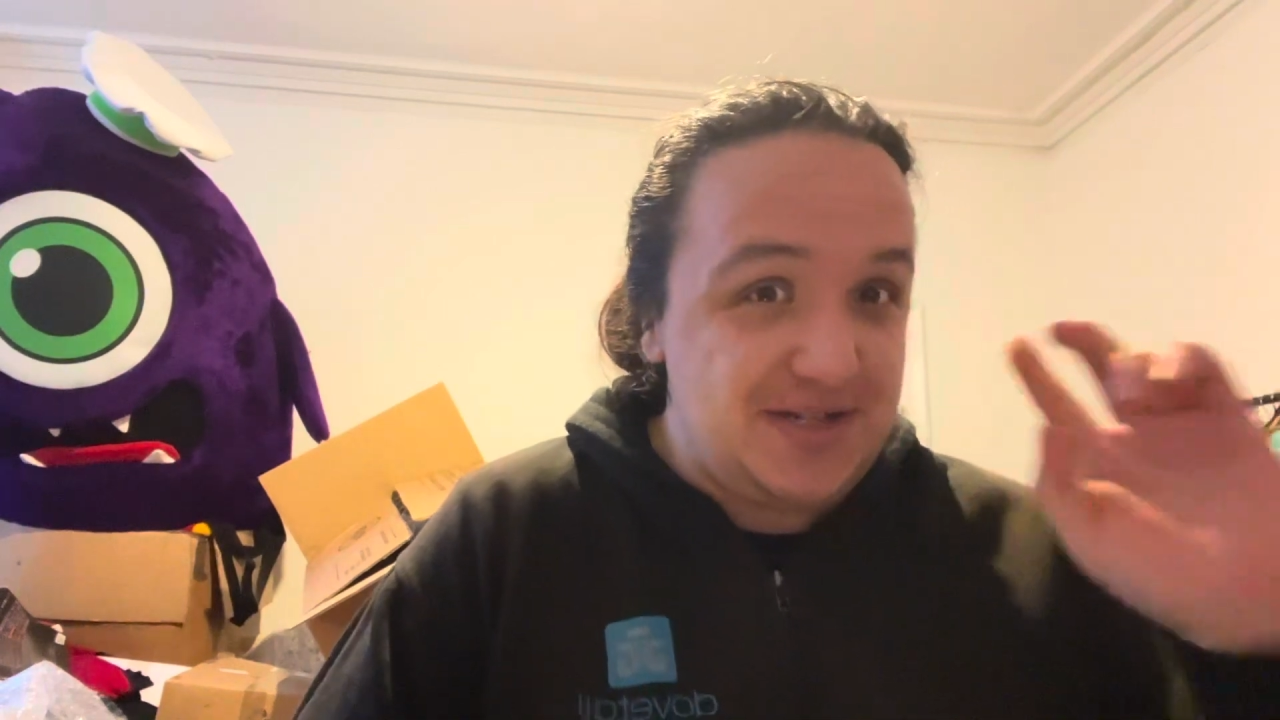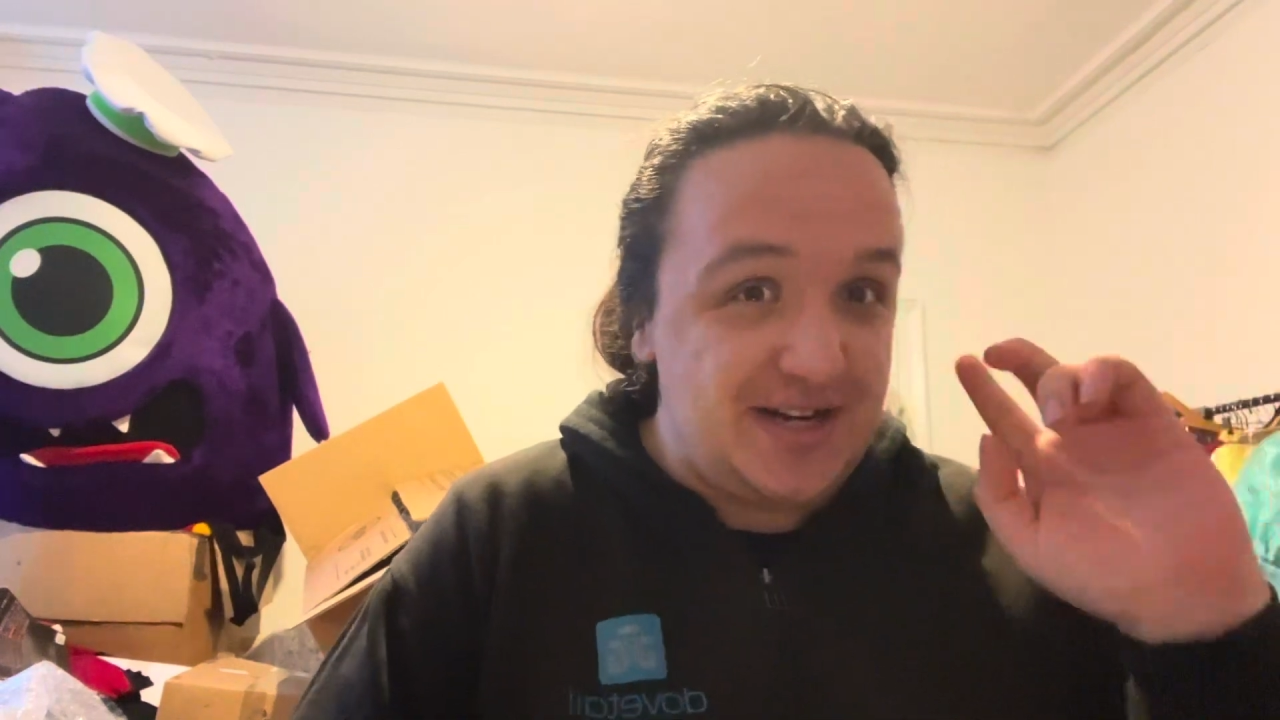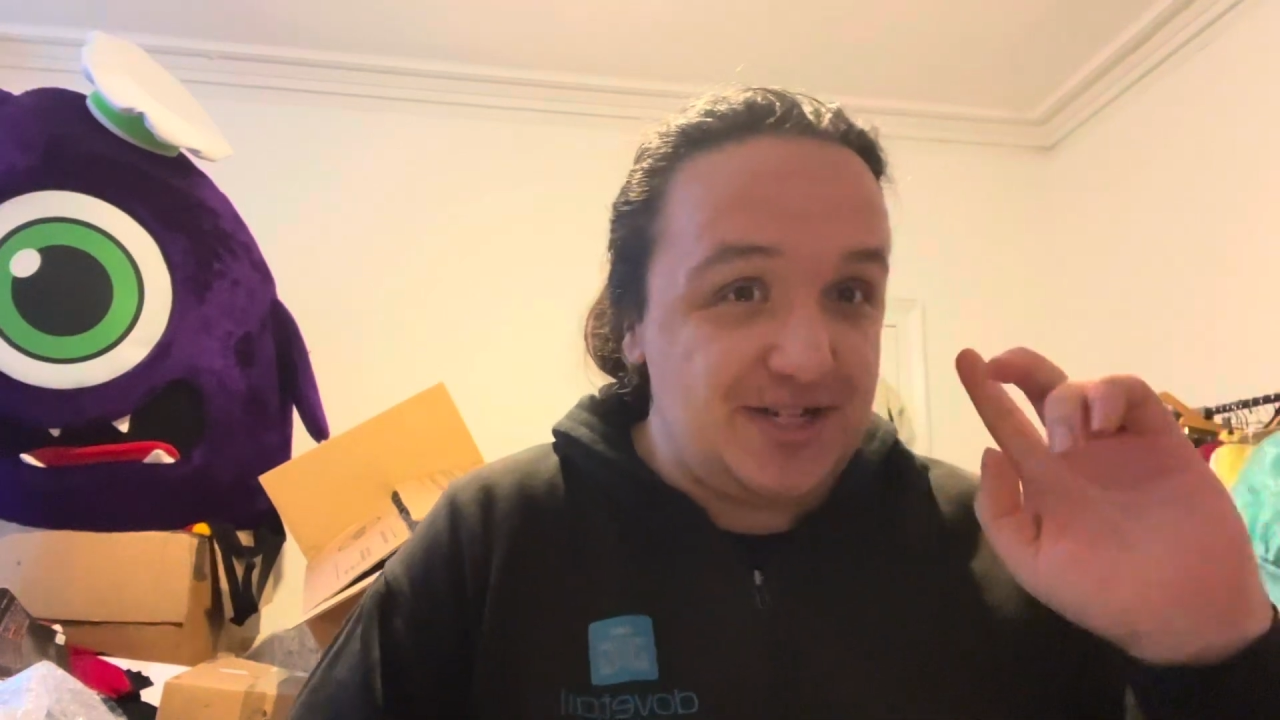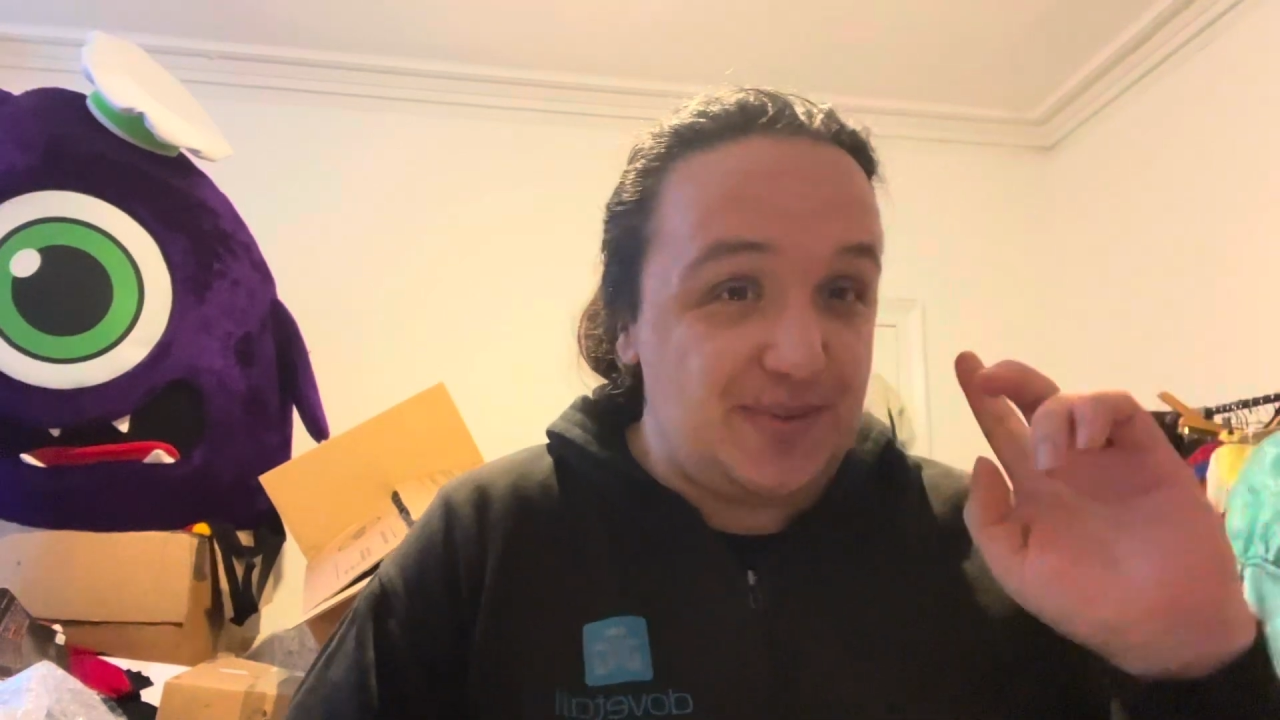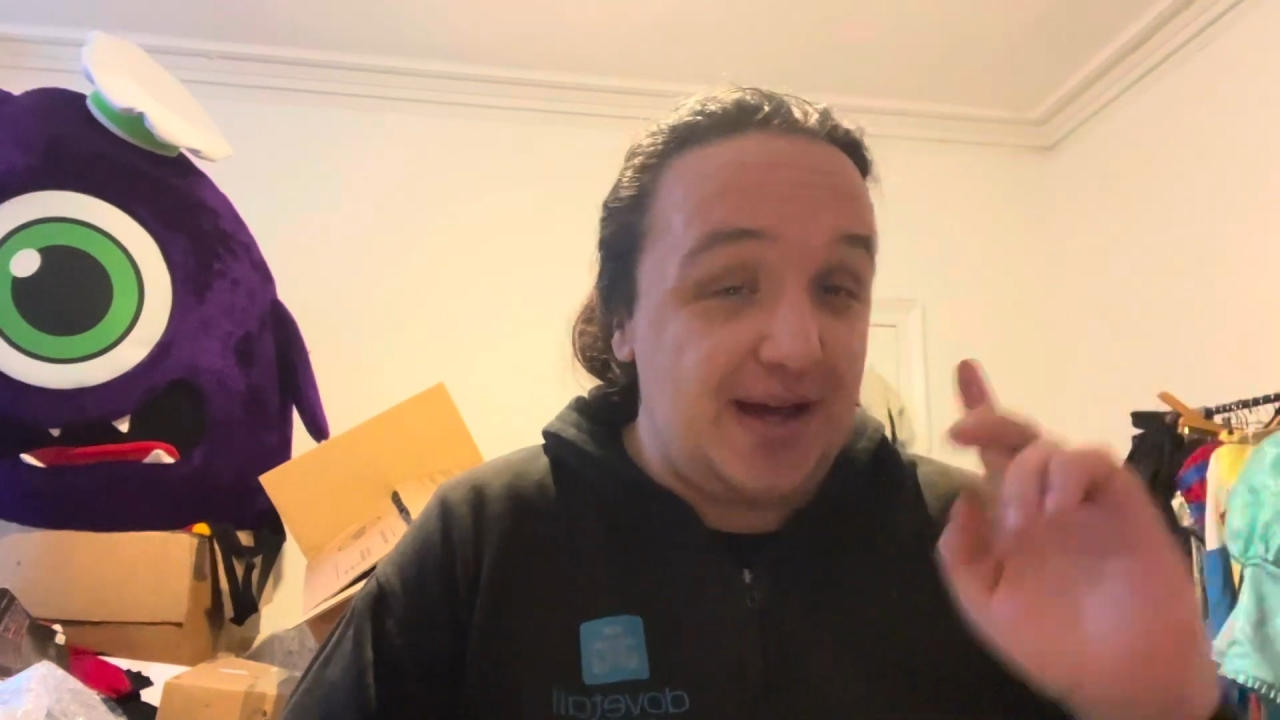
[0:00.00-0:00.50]

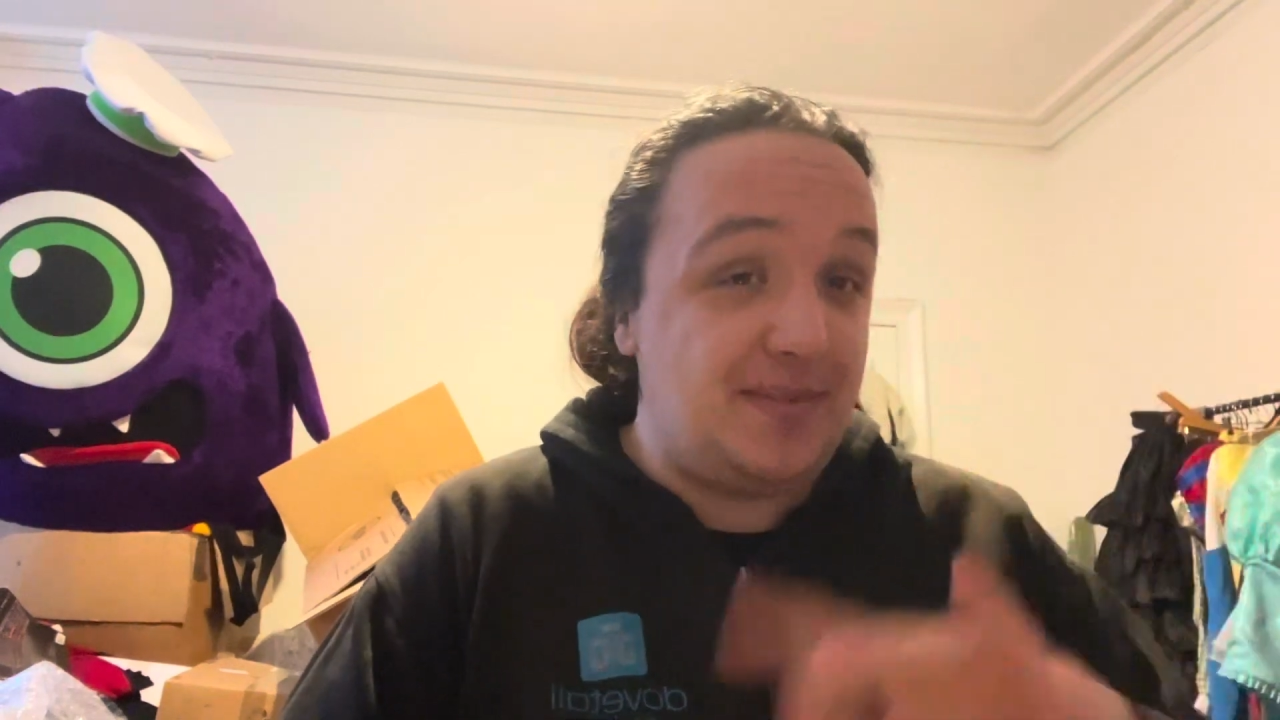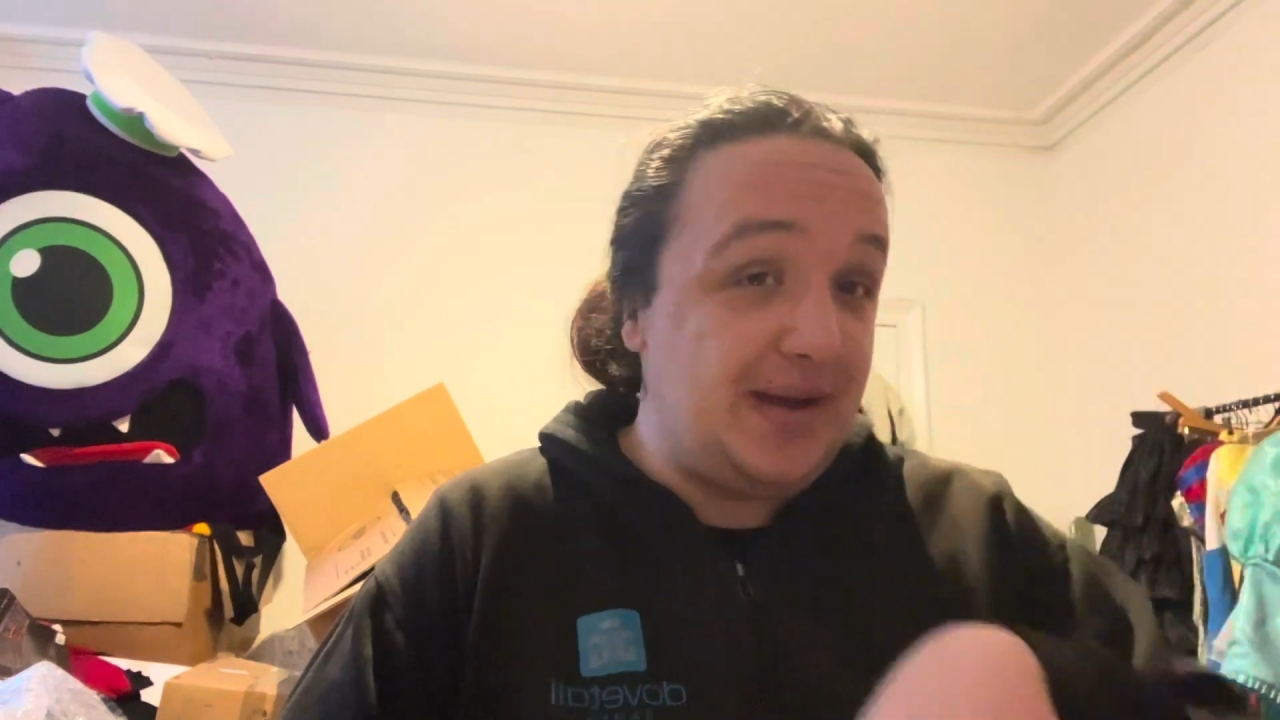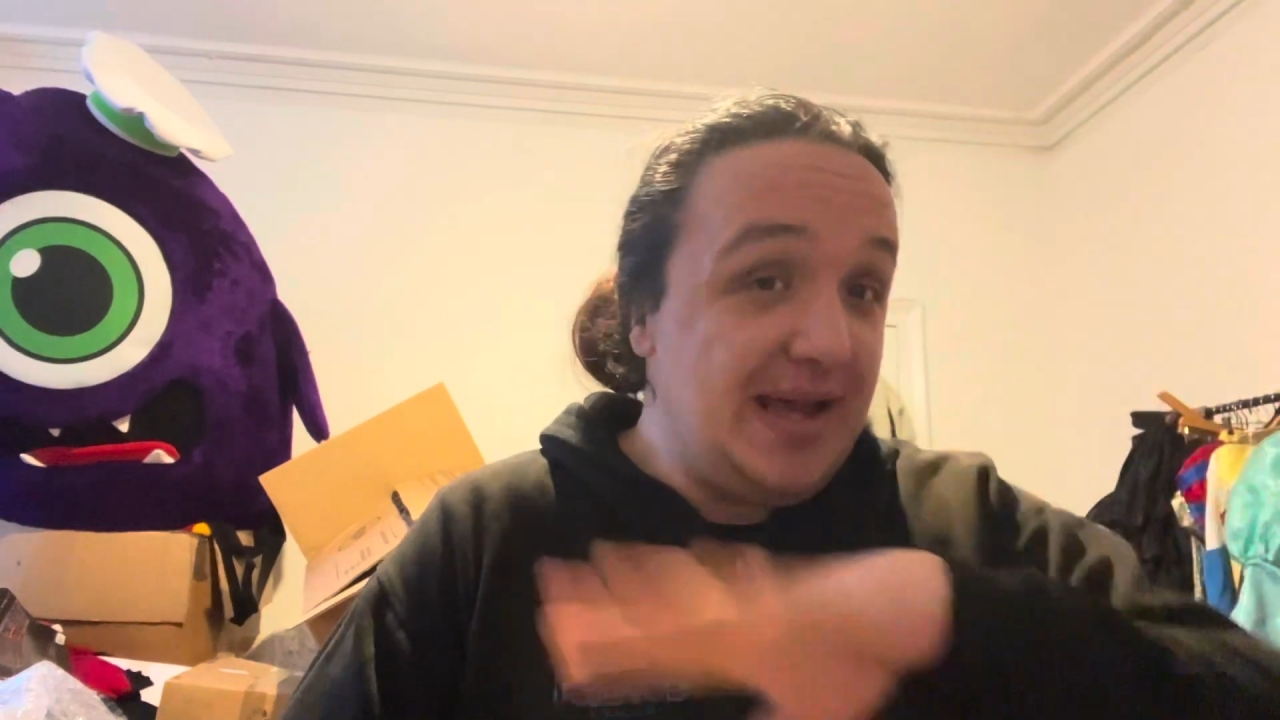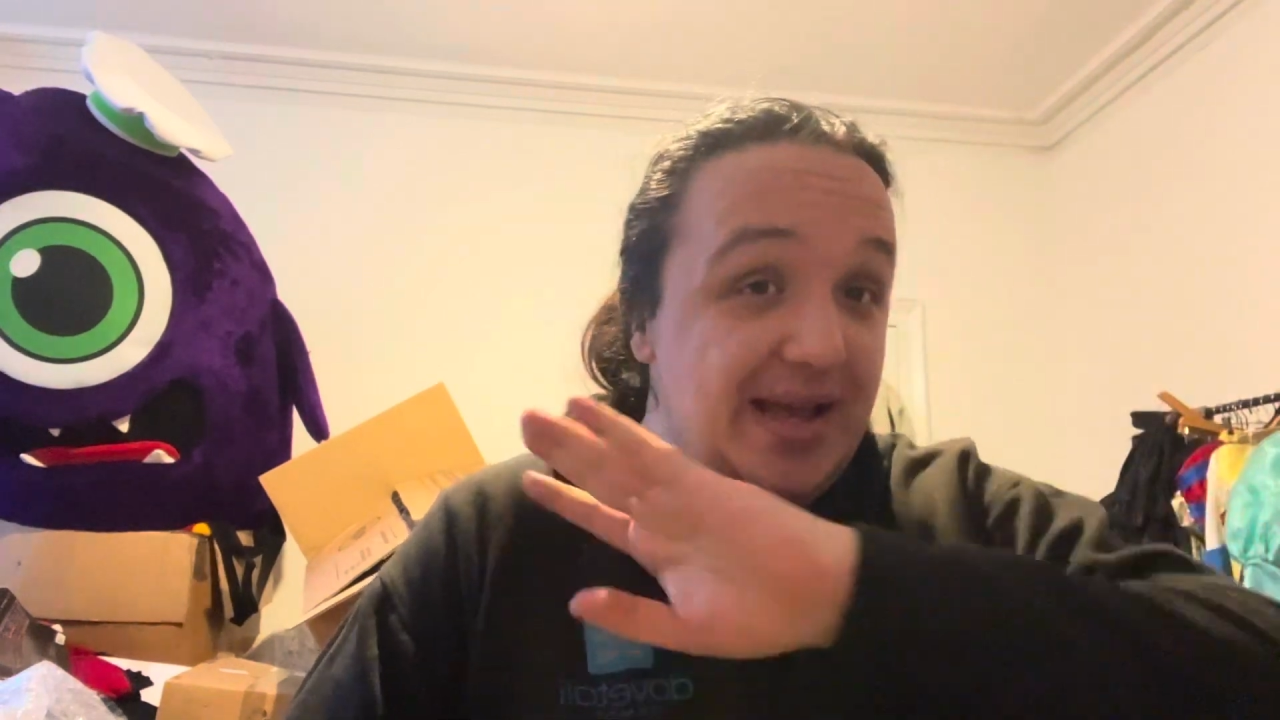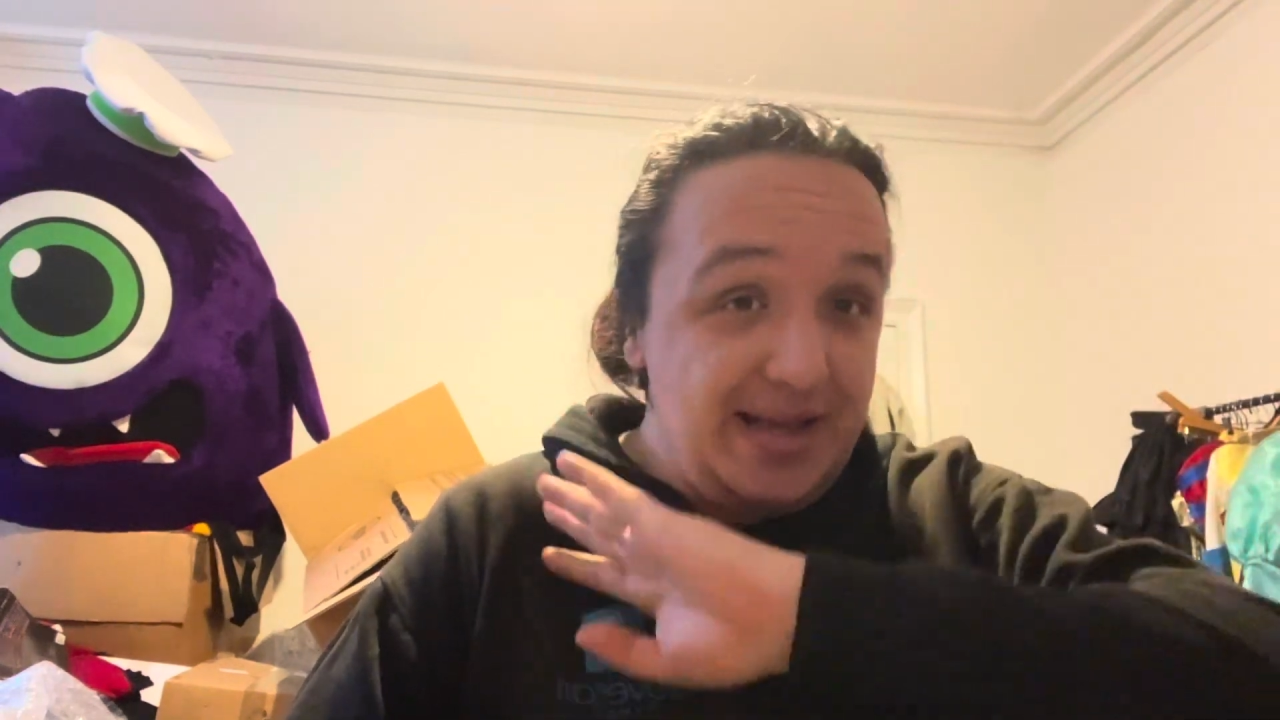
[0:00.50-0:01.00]
changes behind me.